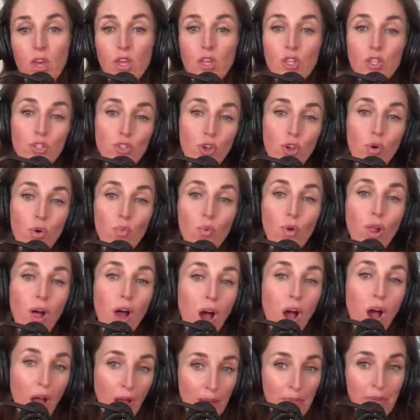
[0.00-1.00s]
So, will
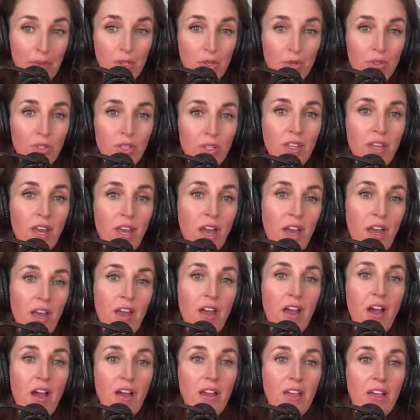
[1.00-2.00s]
I be using
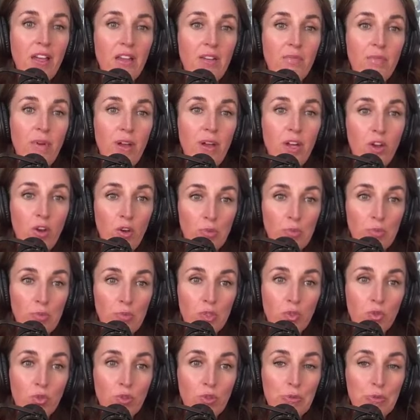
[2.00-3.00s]
AI in my
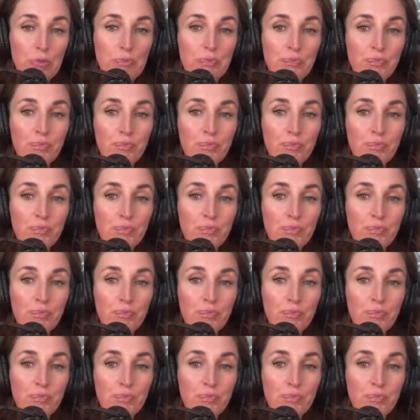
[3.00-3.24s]
homeschool?